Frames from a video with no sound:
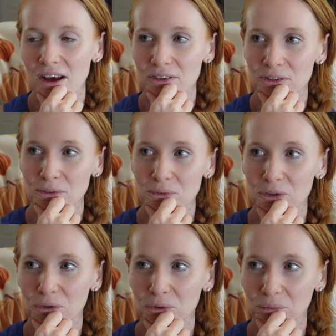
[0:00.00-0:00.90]
other
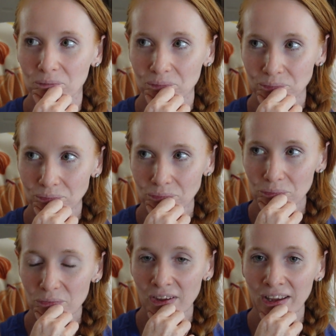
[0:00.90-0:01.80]
room
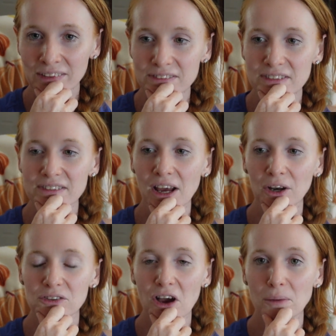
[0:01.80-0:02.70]
and sit down
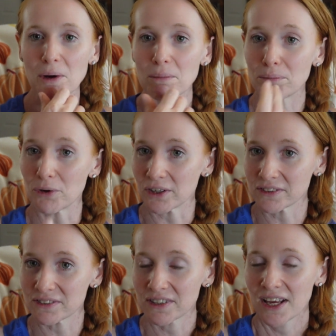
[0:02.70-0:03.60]
and talk about
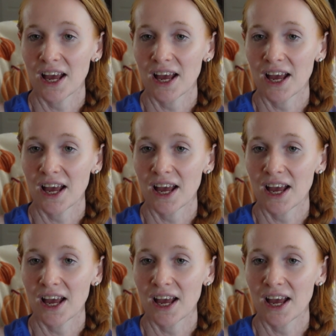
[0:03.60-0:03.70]
books.